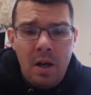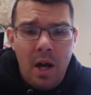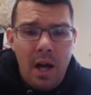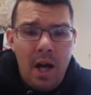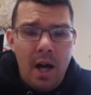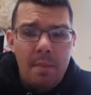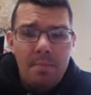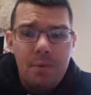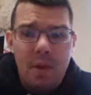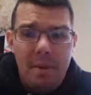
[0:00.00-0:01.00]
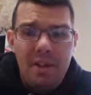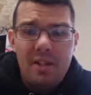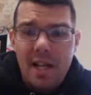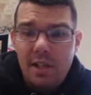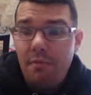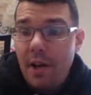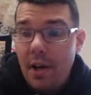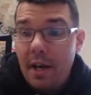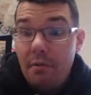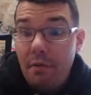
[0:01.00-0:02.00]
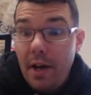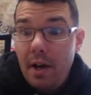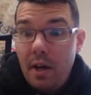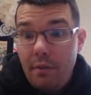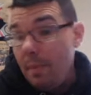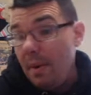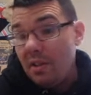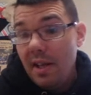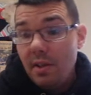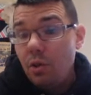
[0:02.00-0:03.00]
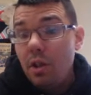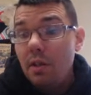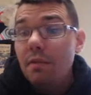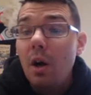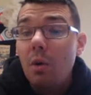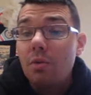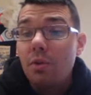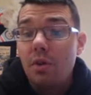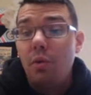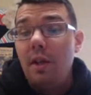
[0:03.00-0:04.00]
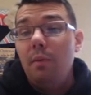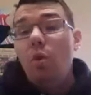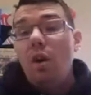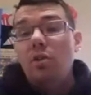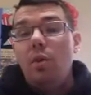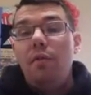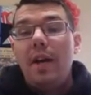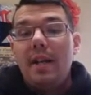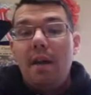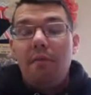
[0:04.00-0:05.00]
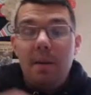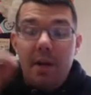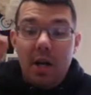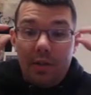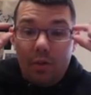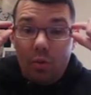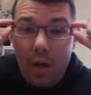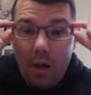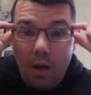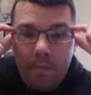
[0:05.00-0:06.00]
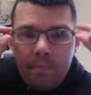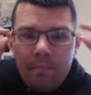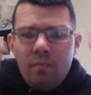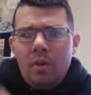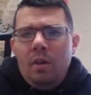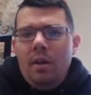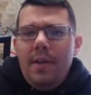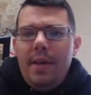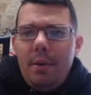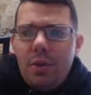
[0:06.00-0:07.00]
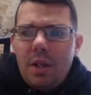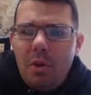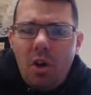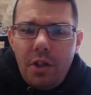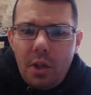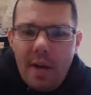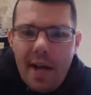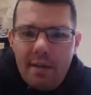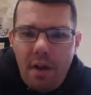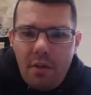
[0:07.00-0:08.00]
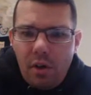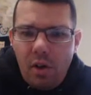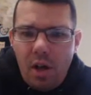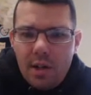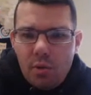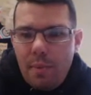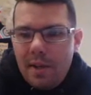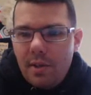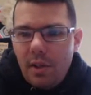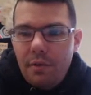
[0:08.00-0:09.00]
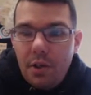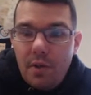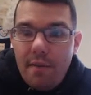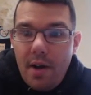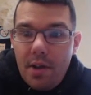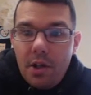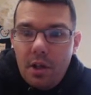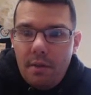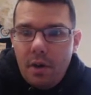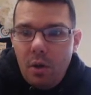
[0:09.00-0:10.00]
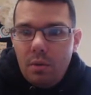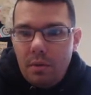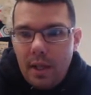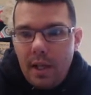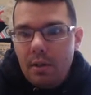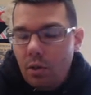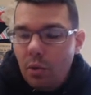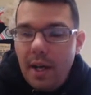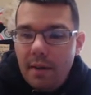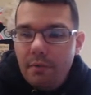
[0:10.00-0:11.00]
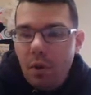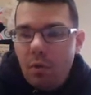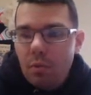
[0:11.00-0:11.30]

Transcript: So they made these tests very unfair. If you didn't pass a test, you couldn't vote. So this really will also affect African Americans as well. And then there was something called the grandfather clause, where basically if your grandfather couldn't vote, then you can't vote.